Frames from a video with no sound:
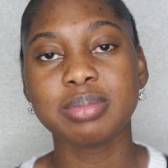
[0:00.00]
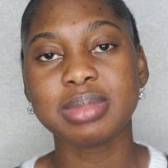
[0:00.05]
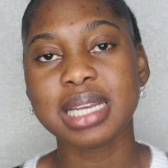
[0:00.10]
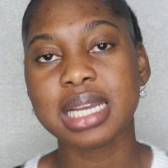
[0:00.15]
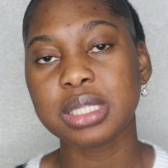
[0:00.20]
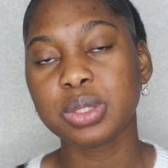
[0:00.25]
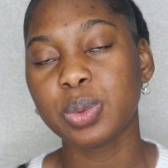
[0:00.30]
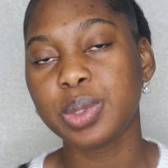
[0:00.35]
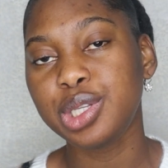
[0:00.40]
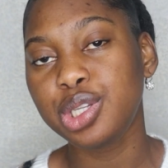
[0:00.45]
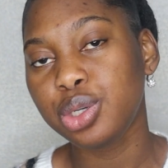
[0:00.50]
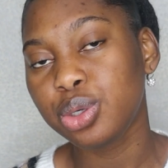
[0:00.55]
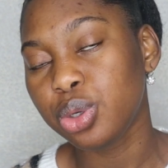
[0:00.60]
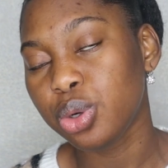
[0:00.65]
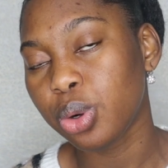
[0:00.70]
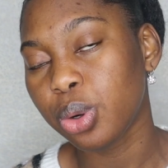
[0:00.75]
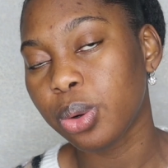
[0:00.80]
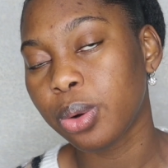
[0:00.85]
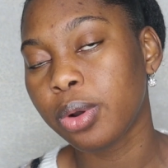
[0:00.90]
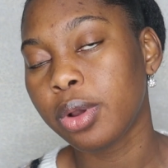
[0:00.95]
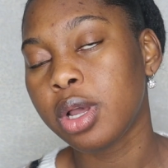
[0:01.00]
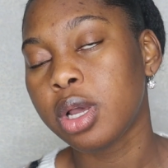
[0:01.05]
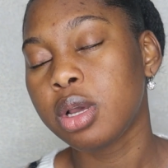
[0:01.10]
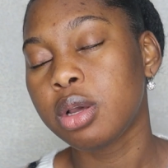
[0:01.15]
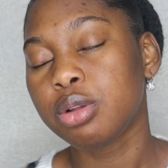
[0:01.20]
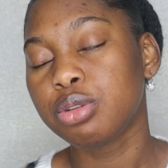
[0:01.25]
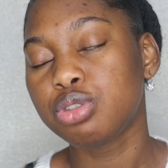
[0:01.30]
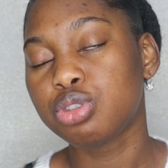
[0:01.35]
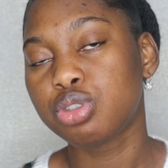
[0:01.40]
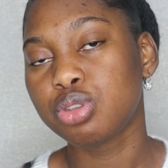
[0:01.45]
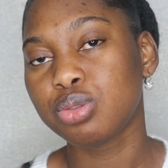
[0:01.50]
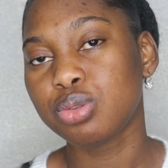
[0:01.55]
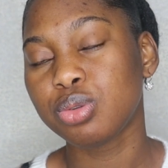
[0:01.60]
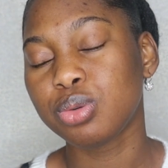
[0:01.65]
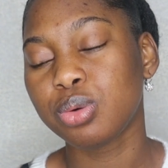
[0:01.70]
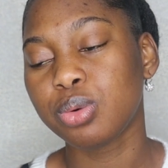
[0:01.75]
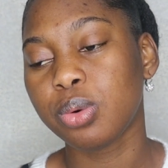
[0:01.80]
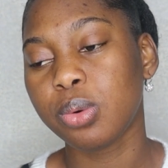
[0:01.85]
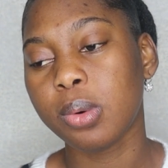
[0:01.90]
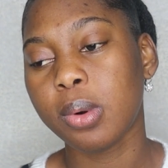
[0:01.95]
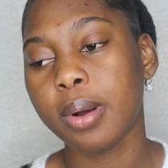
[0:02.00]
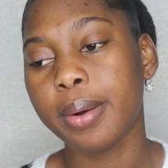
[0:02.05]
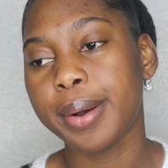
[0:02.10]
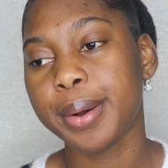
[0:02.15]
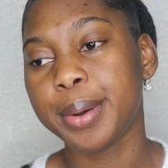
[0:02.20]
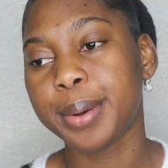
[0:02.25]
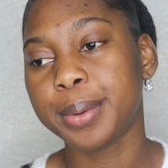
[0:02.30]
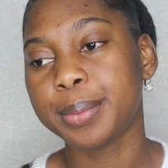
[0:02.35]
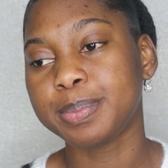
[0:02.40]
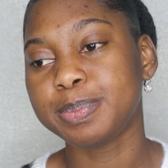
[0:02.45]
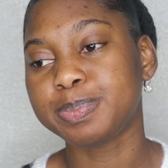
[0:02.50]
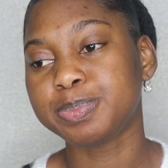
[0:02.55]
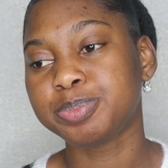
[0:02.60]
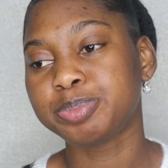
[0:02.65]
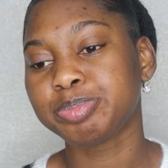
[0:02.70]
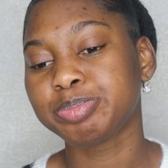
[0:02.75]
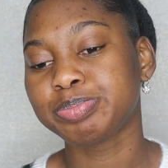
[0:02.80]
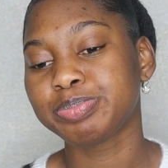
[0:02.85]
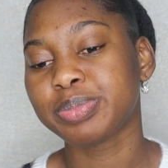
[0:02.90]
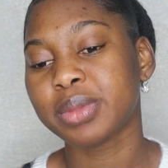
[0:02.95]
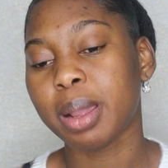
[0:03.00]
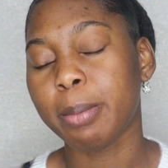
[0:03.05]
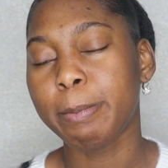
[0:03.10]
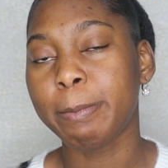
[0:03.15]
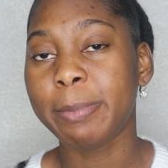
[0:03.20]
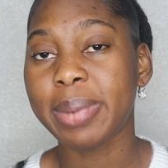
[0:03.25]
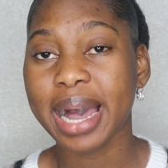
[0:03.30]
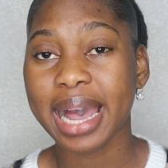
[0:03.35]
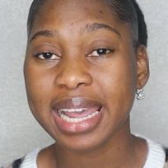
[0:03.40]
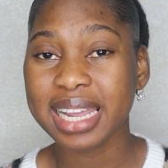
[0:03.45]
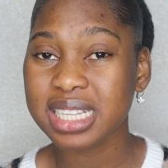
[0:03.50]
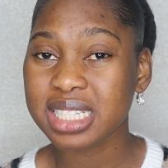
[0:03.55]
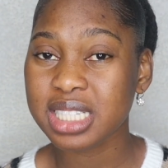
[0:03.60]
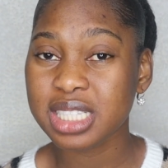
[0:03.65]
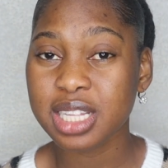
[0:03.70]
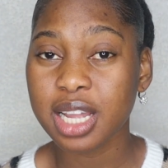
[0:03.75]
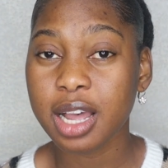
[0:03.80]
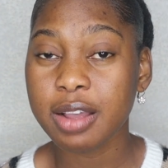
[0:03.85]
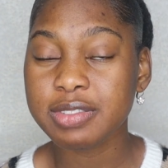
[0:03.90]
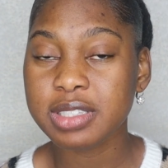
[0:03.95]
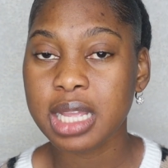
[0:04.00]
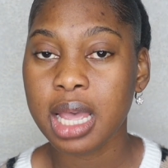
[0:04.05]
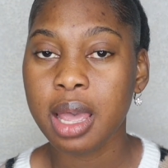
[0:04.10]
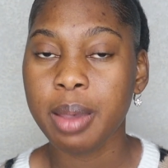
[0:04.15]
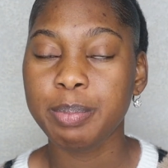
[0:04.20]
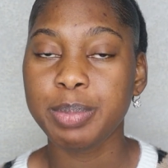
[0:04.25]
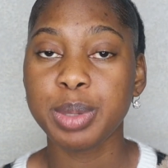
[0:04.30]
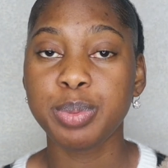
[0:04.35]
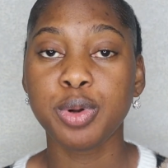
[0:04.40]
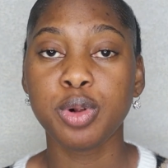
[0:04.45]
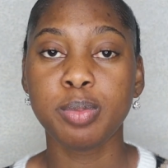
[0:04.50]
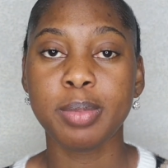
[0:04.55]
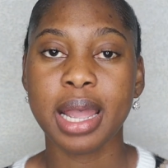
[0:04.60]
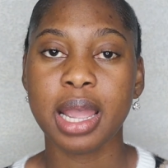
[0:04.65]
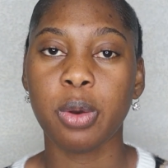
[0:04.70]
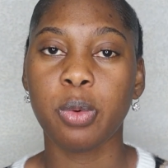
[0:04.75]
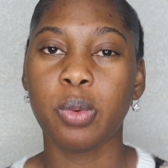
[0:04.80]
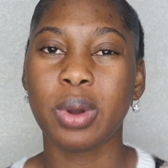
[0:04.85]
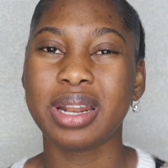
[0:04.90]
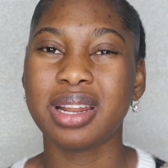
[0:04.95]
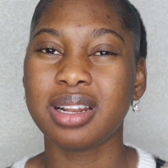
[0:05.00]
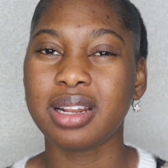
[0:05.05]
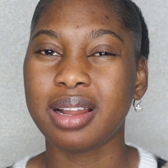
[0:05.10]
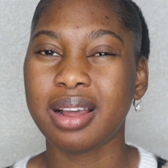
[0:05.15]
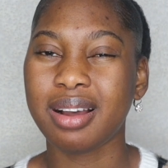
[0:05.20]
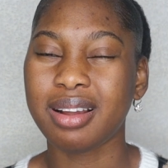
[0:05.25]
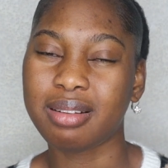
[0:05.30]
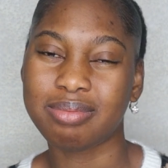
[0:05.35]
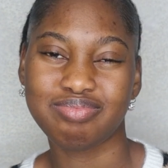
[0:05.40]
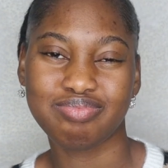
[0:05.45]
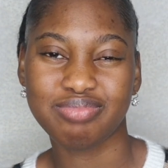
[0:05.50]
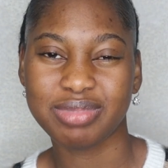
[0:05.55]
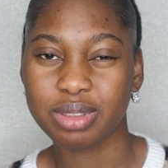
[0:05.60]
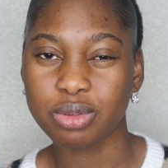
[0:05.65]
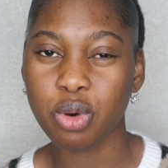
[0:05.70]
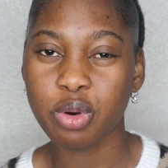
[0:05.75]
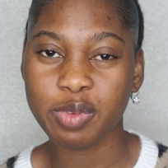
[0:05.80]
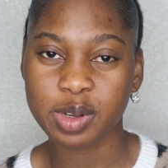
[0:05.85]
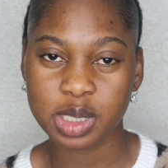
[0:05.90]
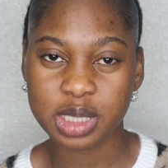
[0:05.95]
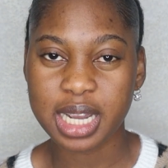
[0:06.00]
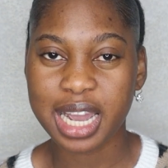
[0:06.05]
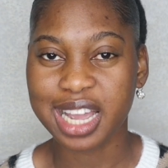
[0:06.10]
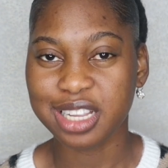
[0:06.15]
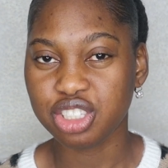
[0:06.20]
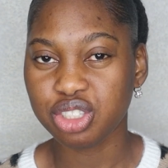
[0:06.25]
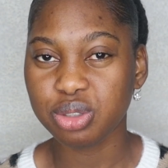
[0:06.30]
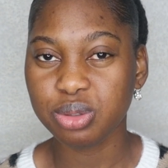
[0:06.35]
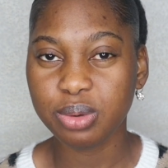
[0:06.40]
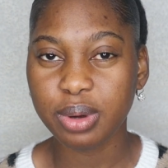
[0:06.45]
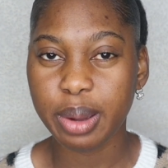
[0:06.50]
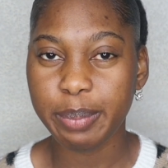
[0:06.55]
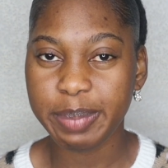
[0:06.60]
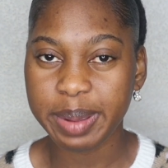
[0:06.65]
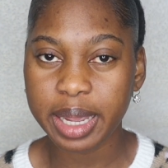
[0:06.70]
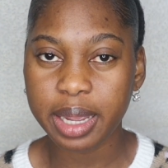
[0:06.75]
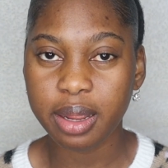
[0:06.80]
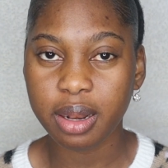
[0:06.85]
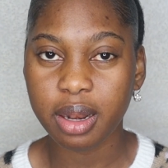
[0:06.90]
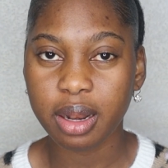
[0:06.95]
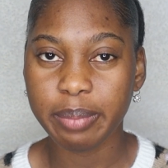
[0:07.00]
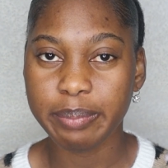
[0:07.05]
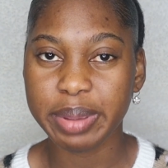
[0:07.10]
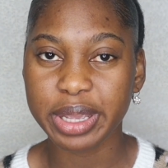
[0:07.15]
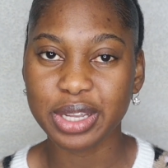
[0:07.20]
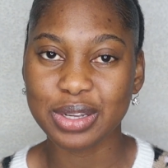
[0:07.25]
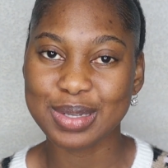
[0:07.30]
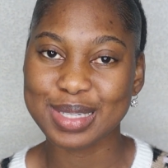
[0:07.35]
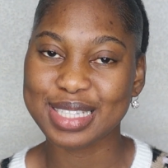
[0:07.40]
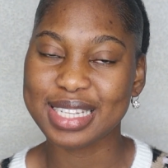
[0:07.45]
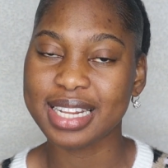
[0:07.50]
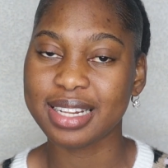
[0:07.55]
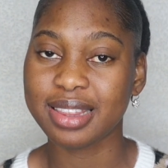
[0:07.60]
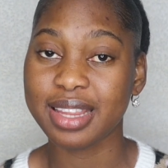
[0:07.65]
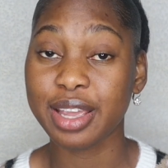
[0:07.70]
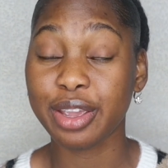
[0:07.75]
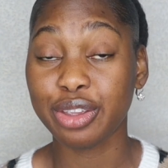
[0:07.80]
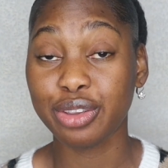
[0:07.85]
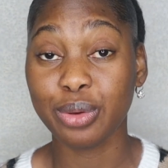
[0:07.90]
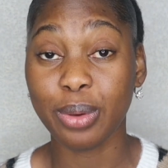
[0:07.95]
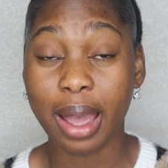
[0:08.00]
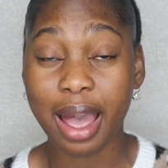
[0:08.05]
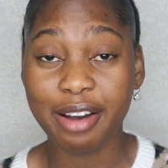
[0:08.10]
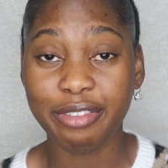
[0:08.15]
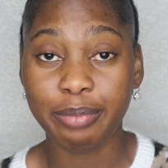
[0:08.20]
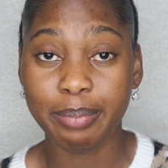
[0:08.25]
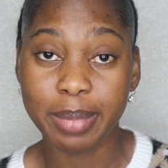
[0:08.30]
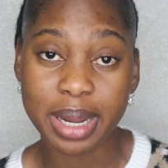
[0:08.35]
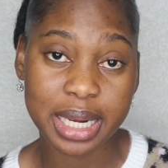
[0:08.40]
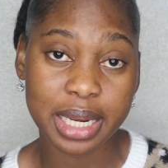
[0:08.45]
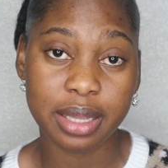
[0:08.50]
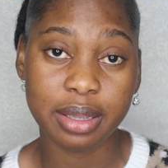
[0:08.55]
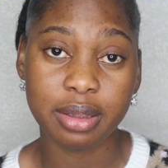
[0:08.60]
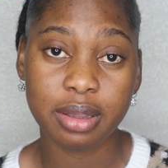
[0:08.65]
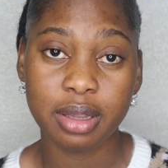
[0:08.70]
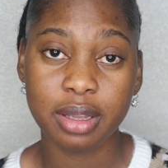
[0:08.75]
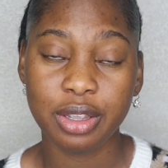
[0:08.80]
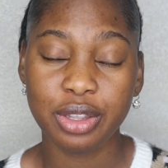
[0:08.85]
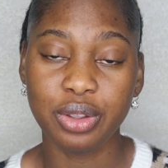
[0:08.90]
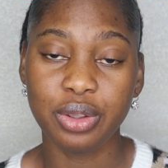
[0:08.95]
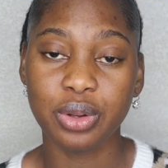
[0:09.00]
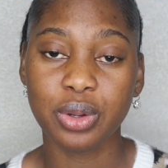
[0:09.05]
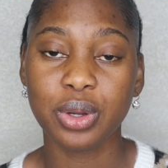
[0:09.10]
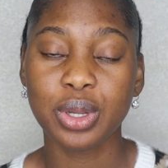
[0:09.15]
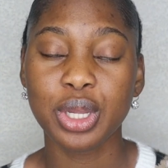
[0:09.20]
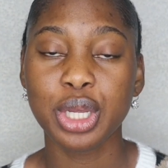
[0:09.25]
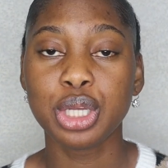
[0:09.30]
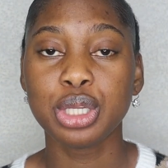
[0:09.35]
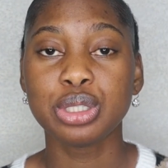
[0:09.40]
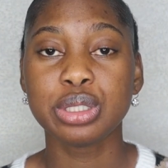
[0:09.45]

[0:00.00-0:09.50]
sometimes when you go to buy stuffs, people might want to overcharge you a bit because they think you have money, you know.